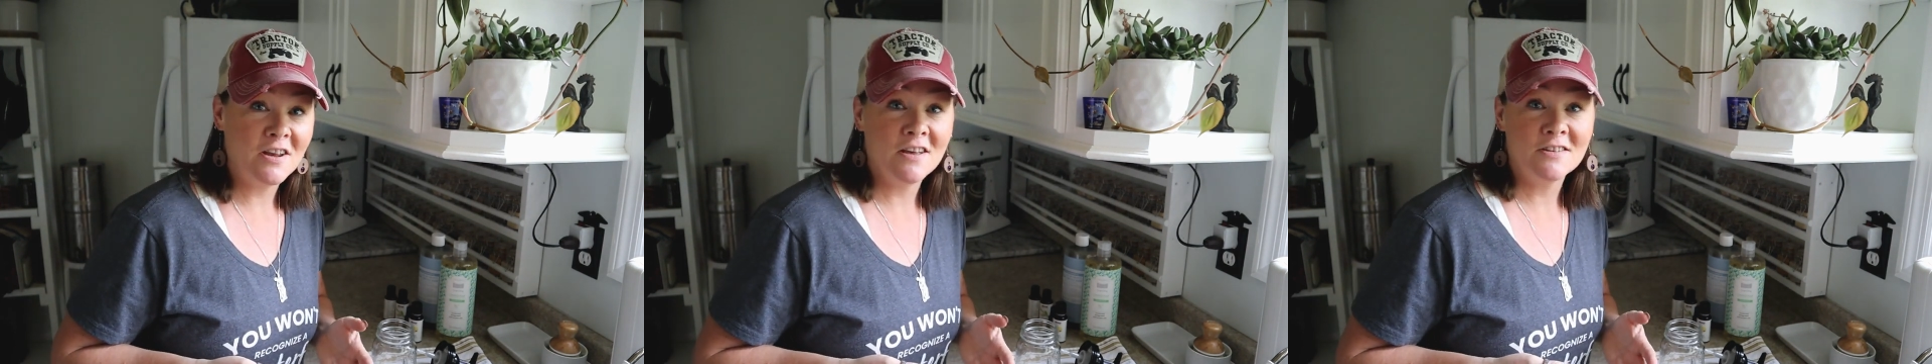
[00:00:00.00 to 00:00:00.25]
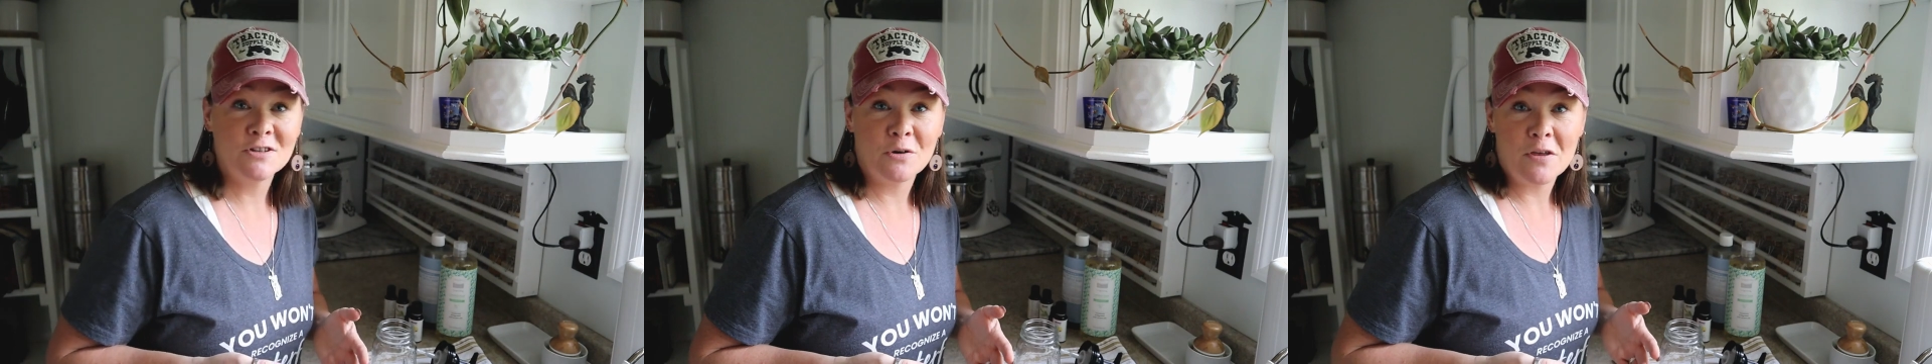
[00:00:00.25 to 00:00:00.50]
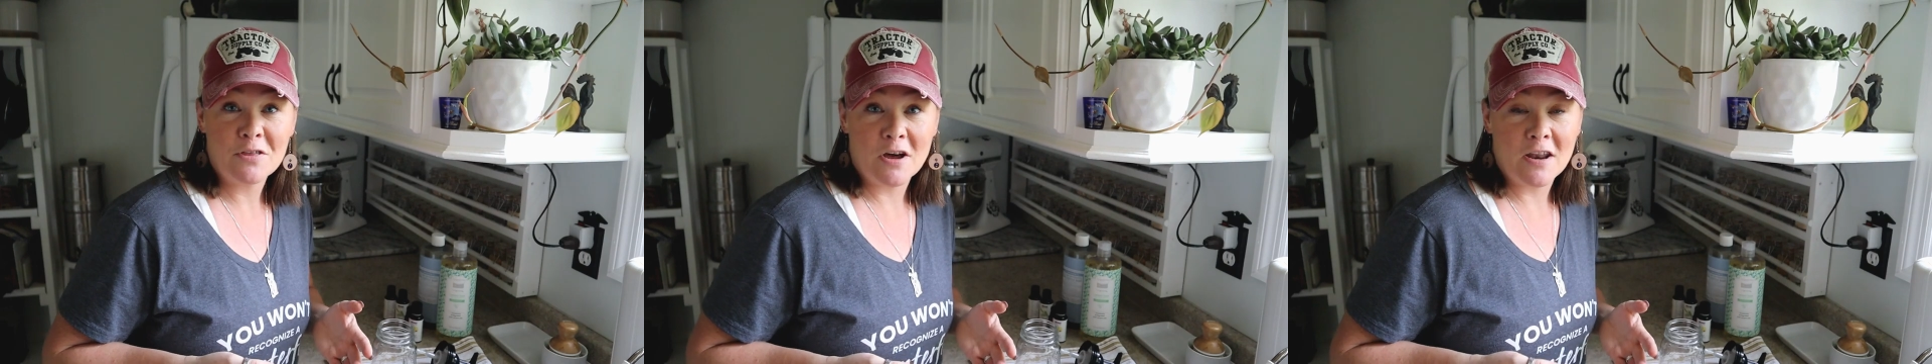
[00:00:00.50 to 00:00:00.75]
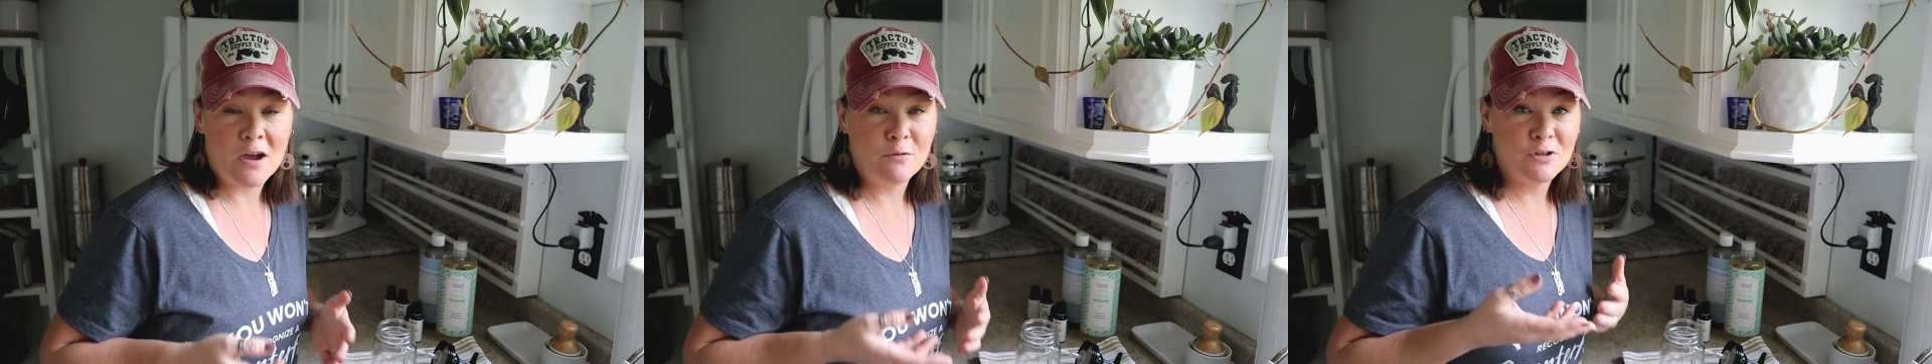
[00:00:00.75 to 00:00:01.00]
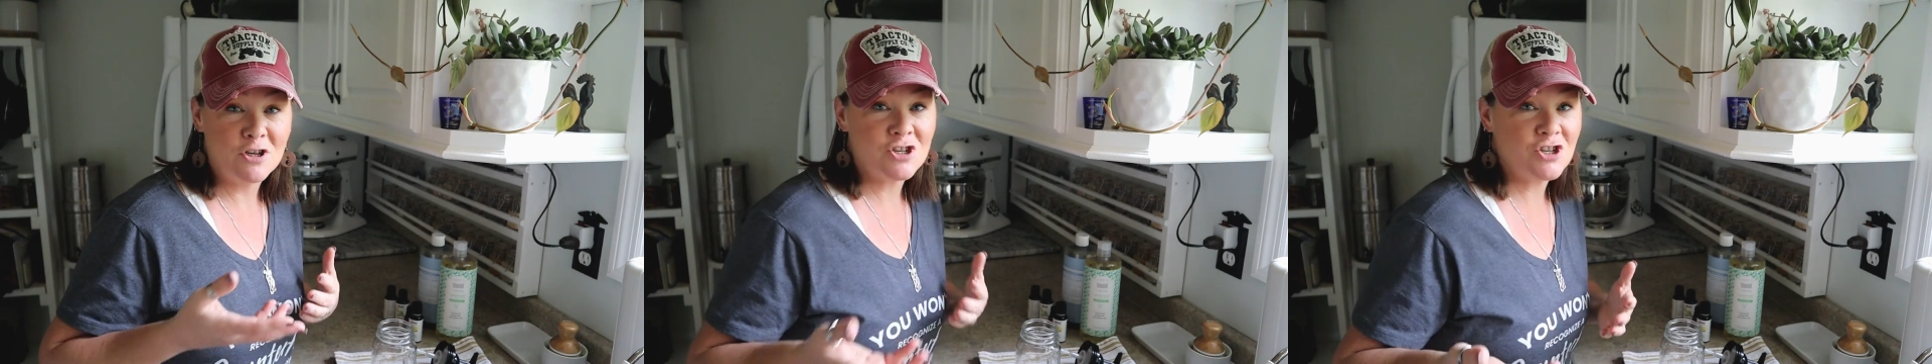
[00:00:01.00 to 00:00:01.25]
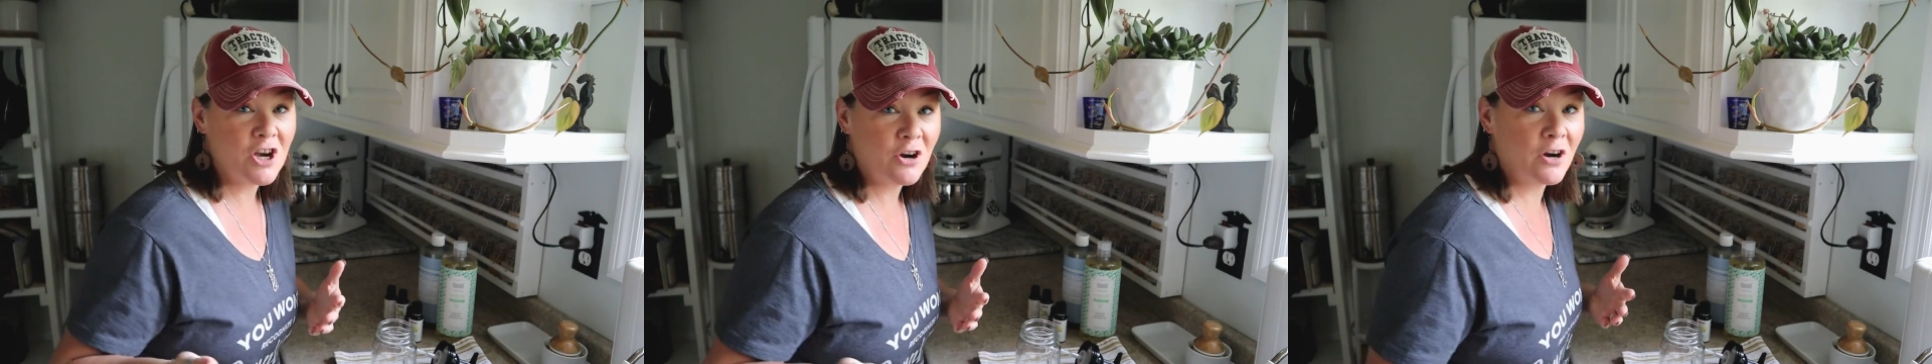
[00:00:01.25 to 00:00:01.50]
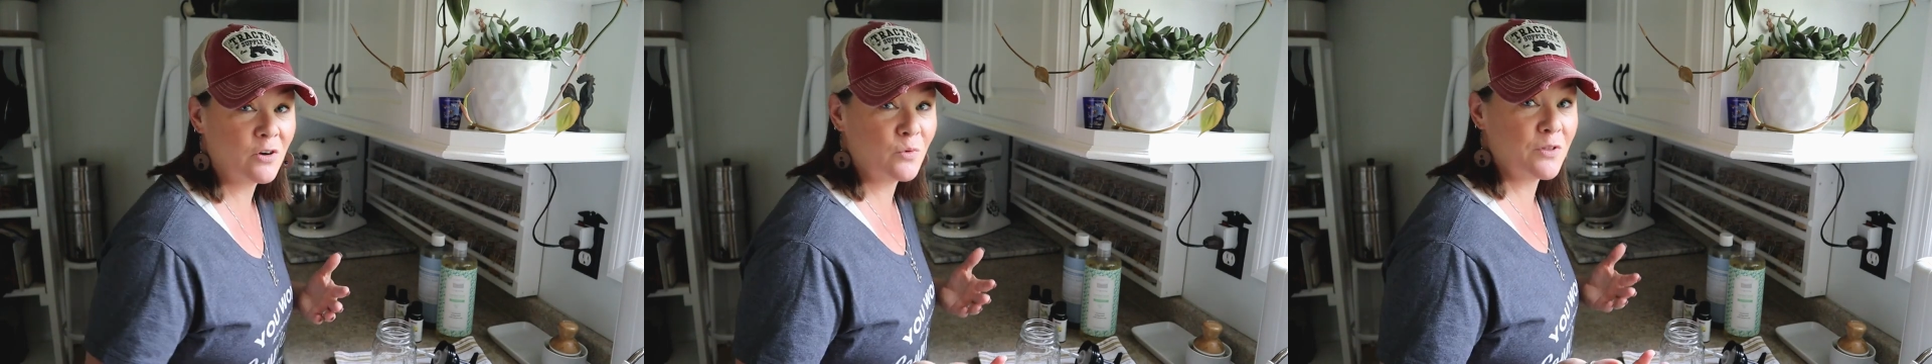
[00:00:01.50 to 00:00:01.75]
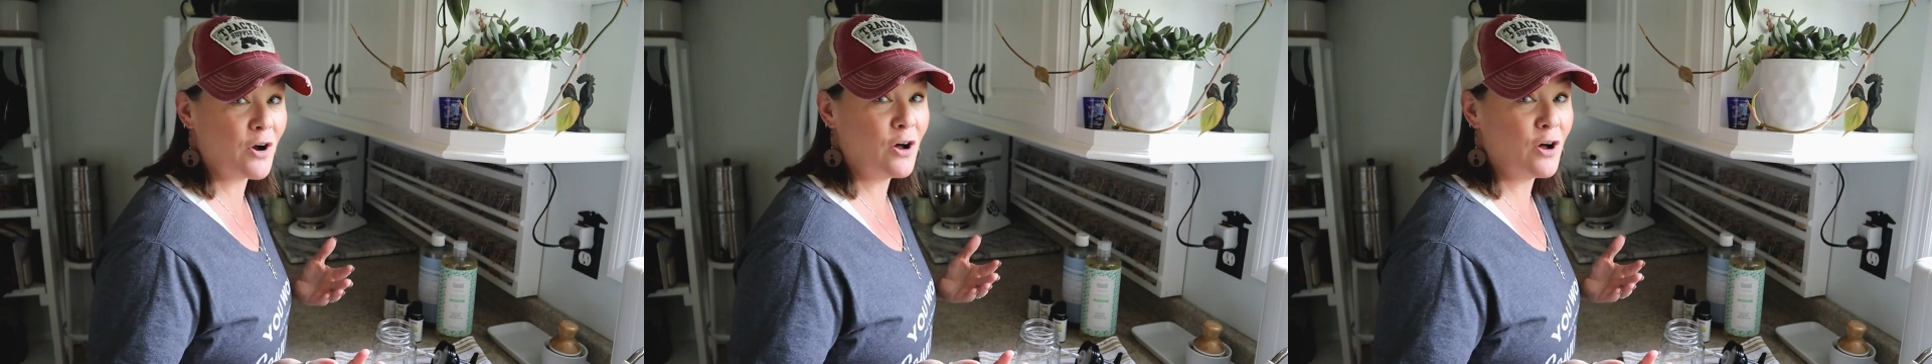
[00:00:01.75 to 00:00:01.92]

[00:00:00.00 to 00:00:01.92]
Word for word: and so I thought I would just share it with